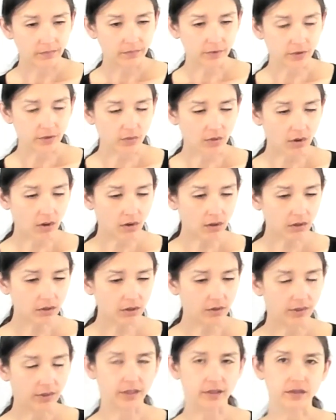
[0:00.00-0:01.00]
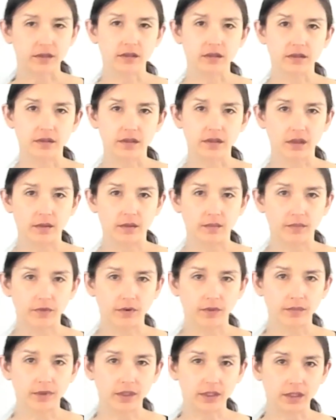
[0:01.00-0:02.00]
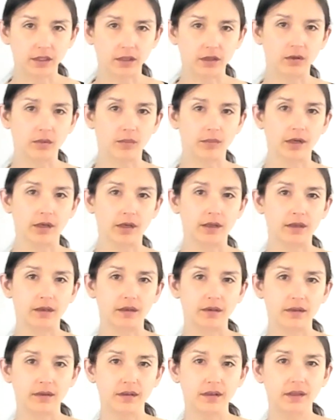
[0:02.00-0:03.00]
do all questions come from the ego mind?